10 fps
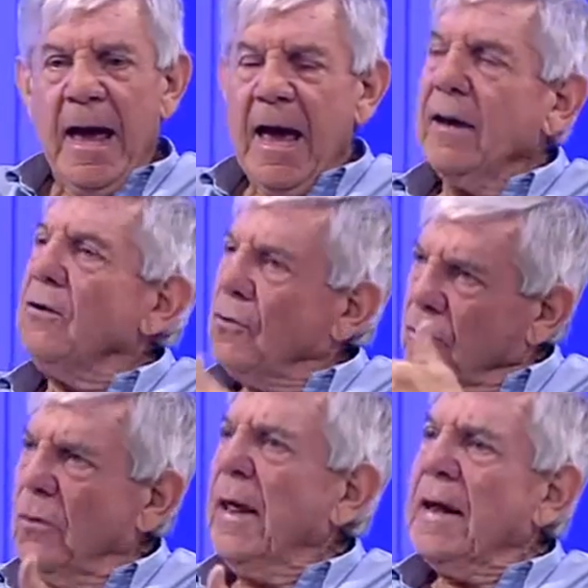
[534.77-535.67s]
And
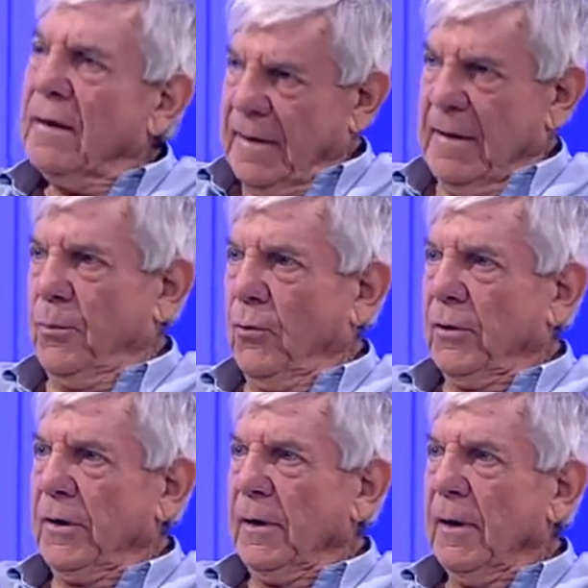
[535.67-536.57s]
you'll handle that
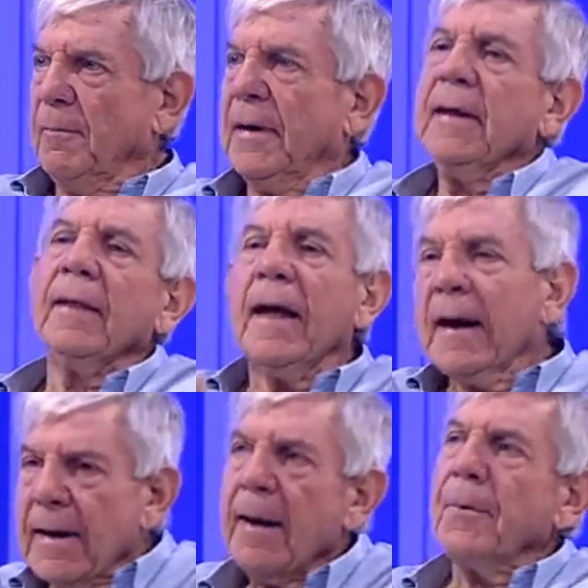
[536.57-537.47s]
party. But yeah,
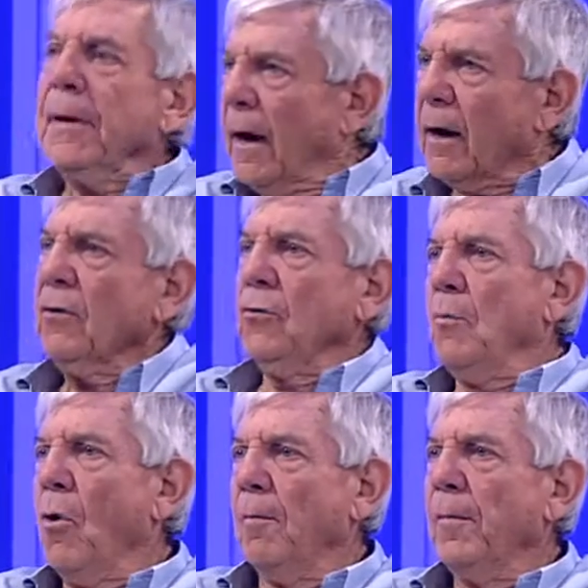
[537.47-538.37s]
they run up and down
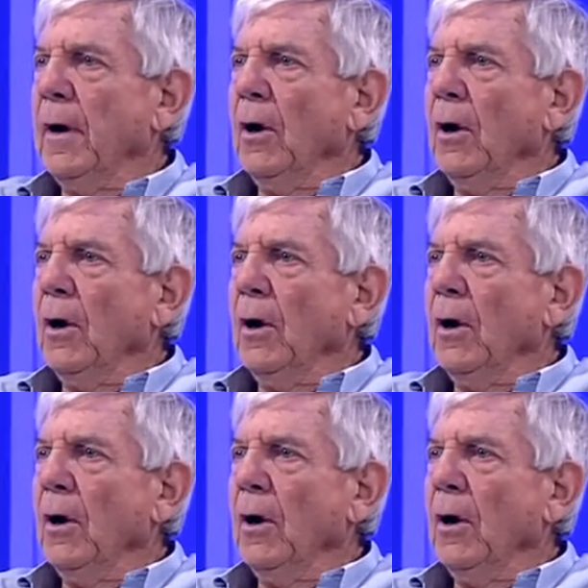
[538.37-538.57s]
to mom.